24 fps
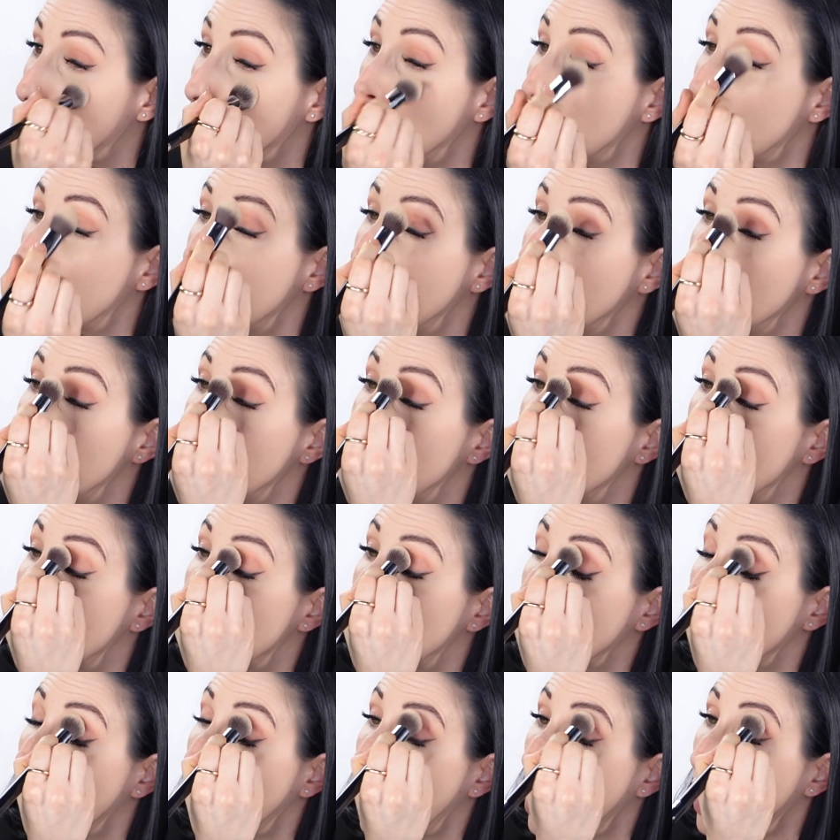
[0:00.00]
You can even
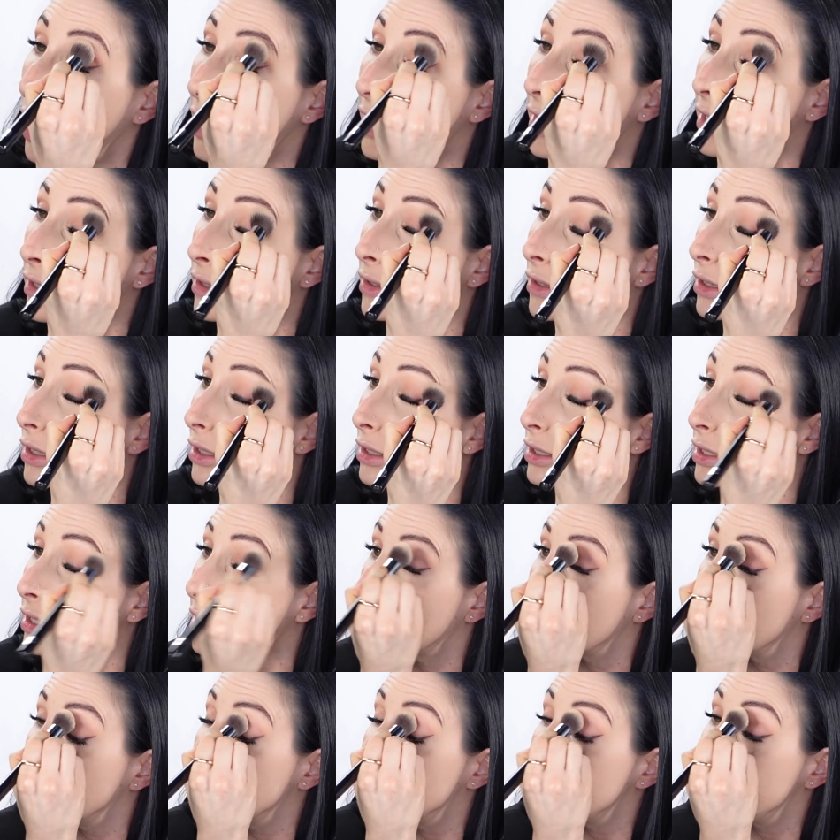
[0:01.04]
apply
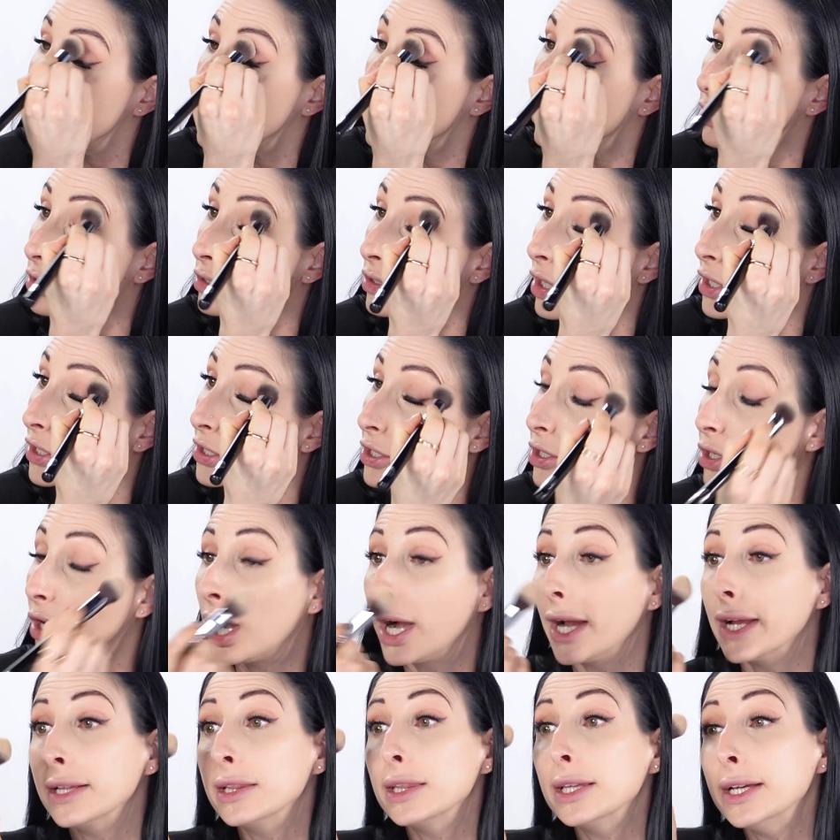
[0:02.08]
concealer on your
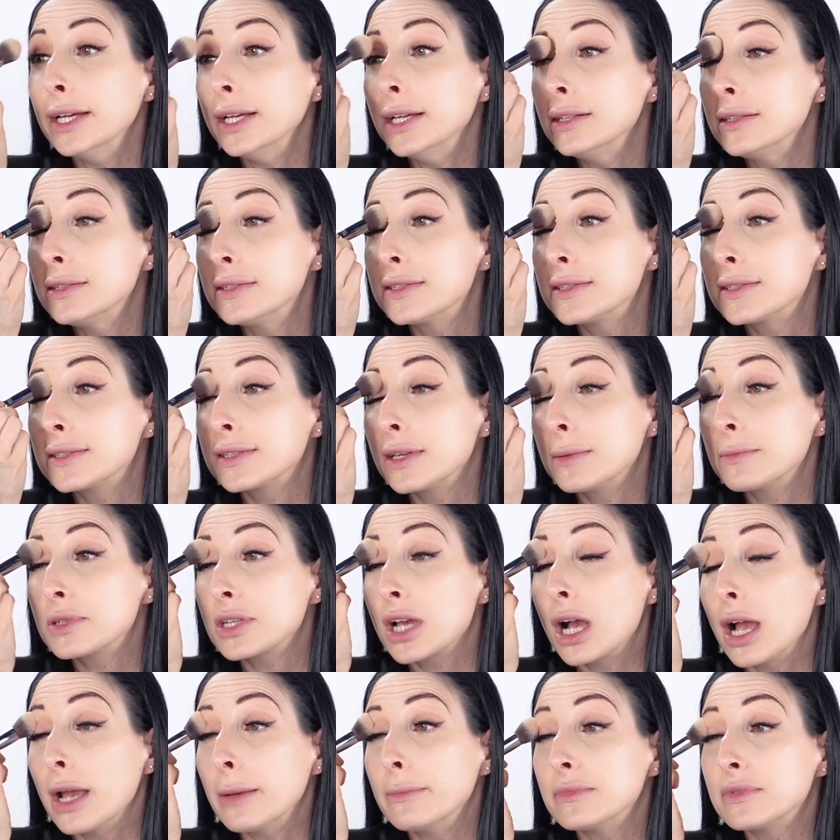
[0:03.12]
eyelids.
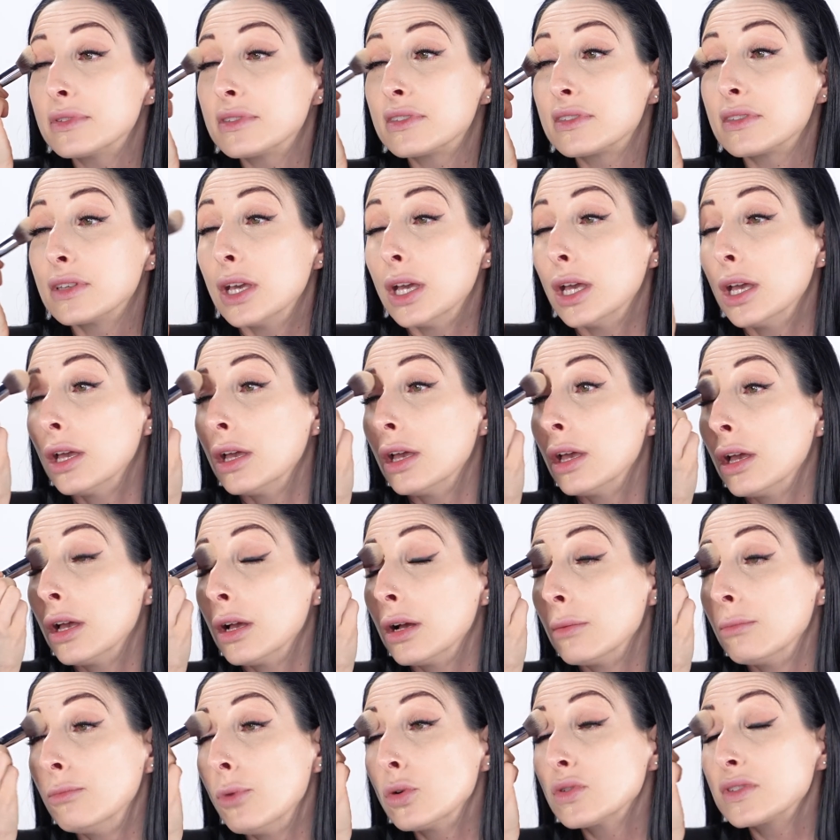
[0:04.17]
Sometimes,
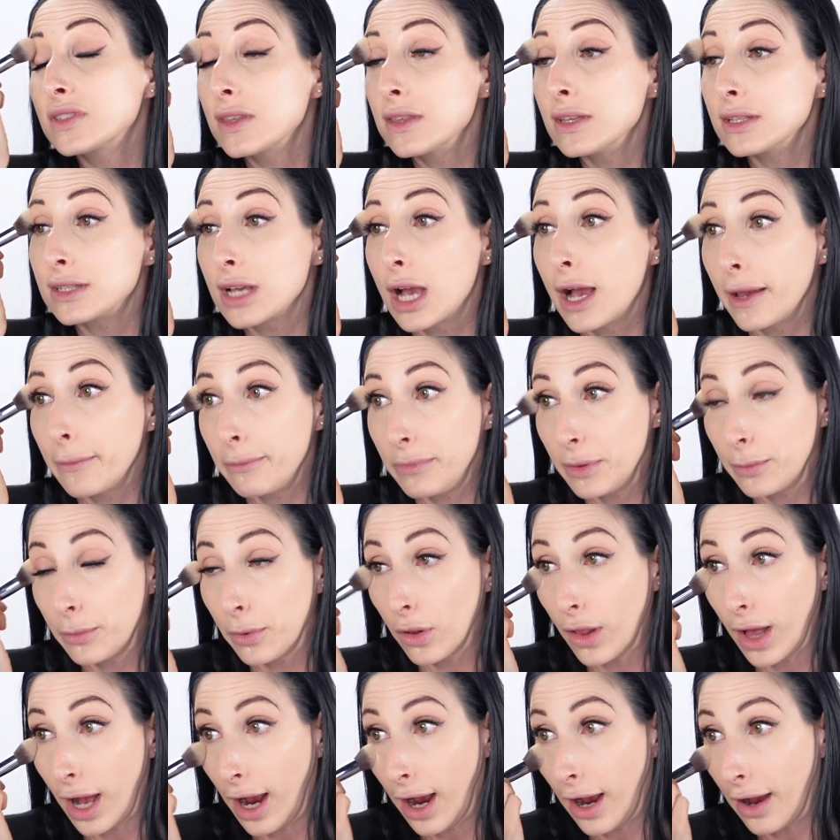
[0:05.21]
most of the time,
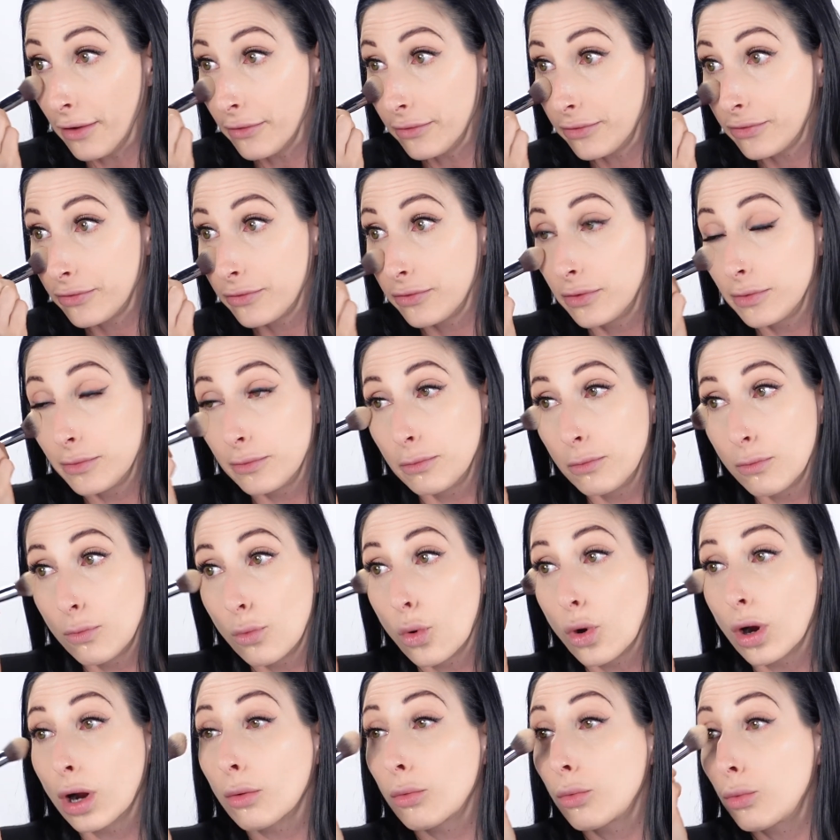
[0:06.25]
people have
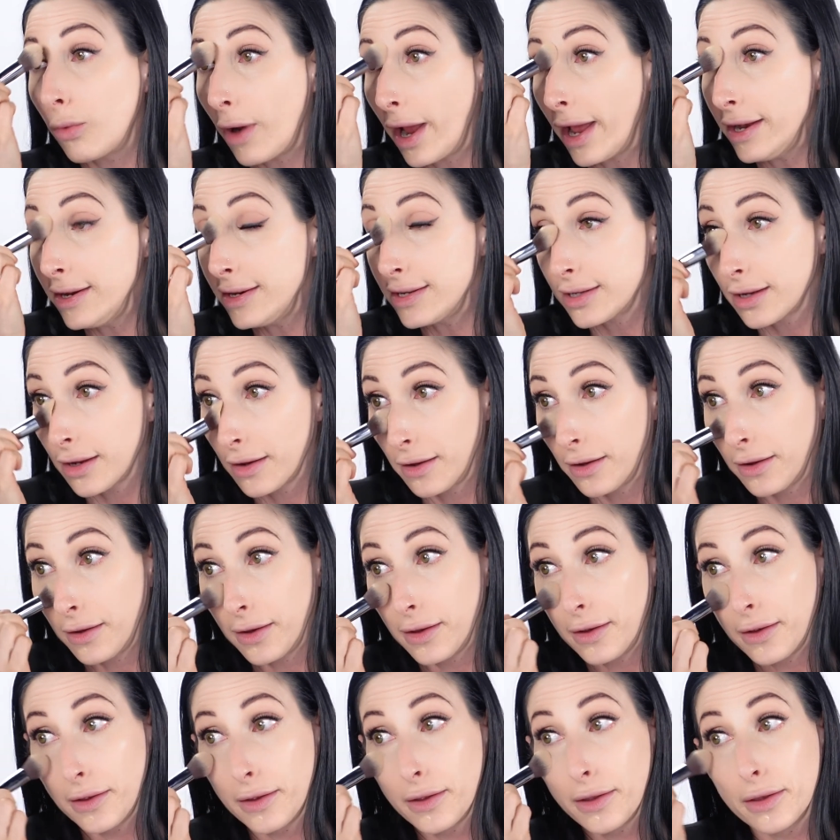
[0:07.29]
more red
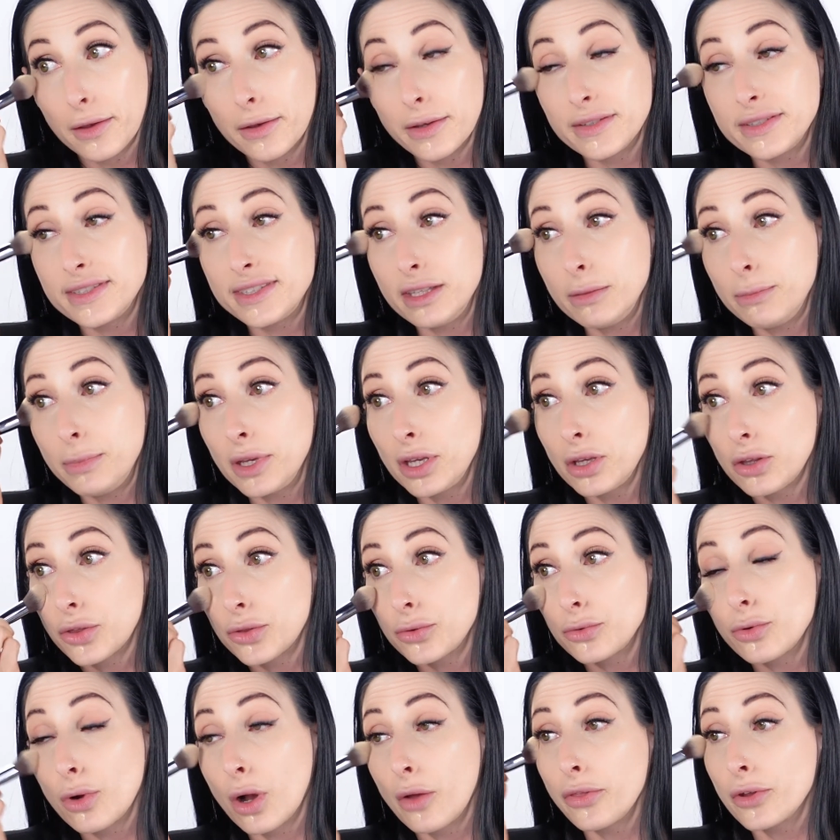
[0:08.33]
seeping
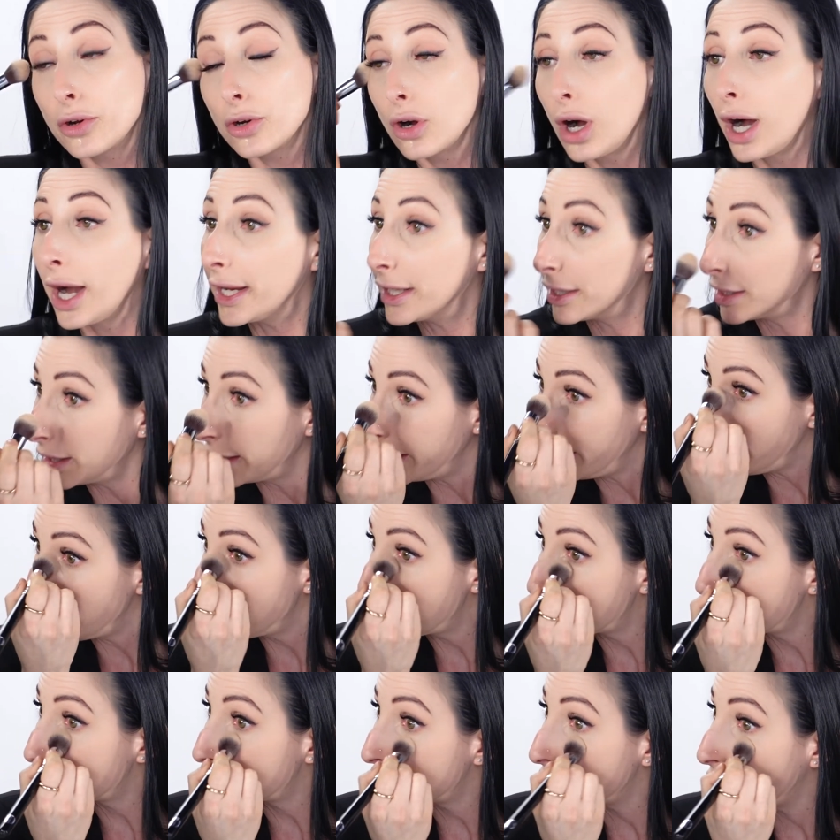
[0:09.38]
through on their
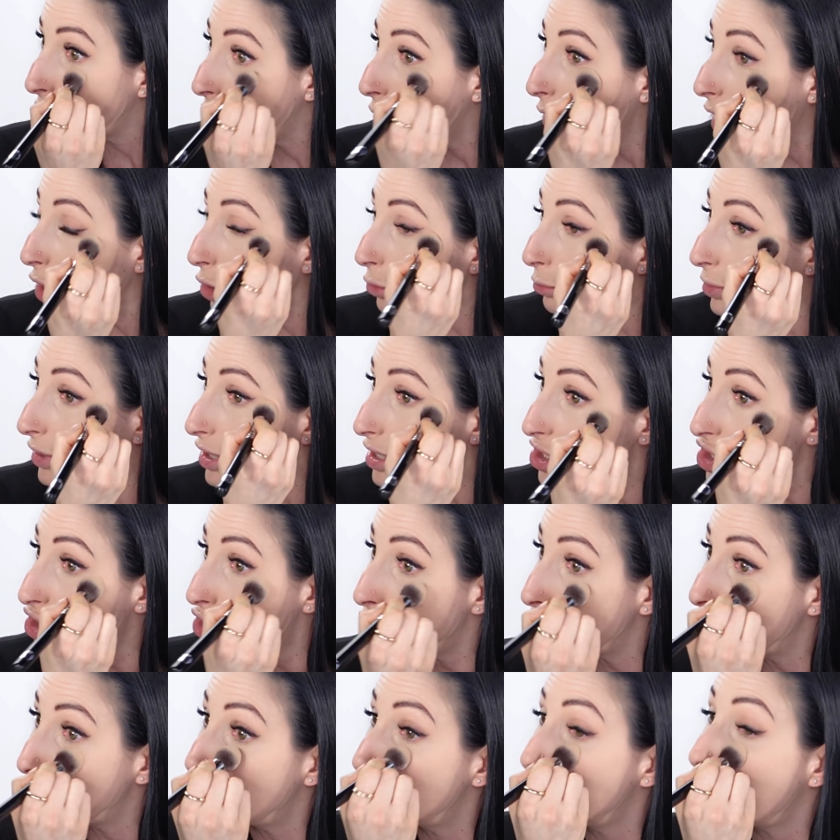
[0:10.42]
eyelids, so helping
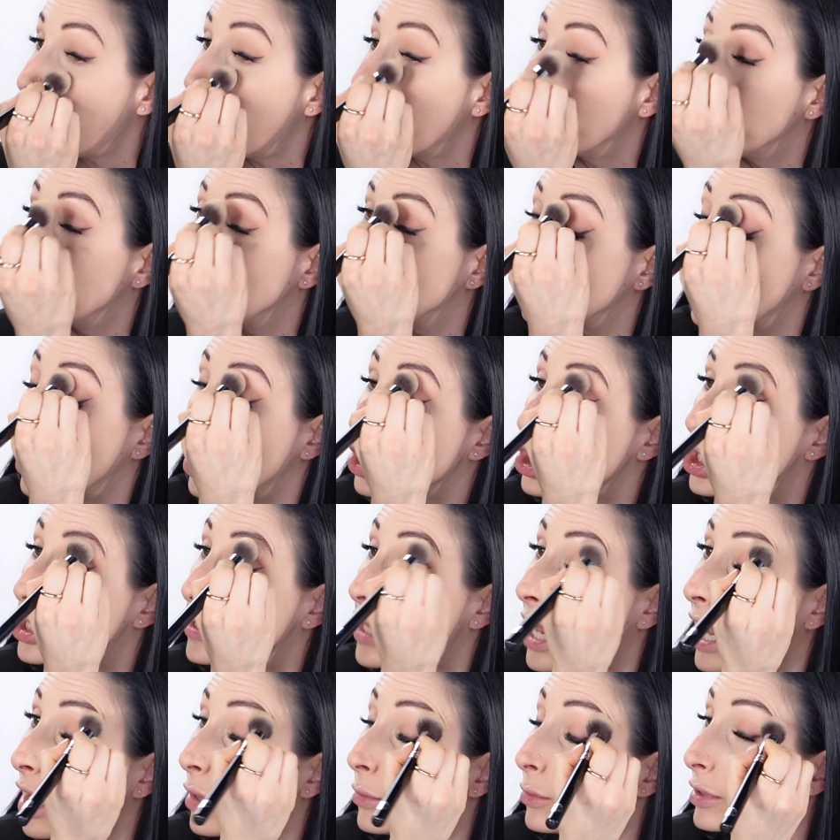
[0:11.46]
to camouflage
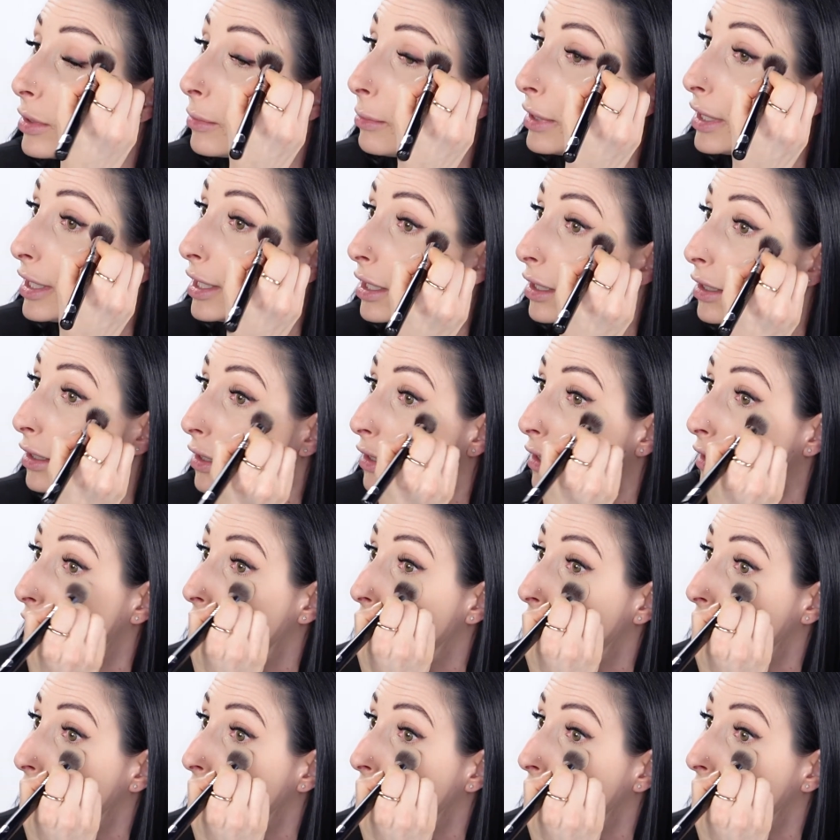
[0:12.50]
that would be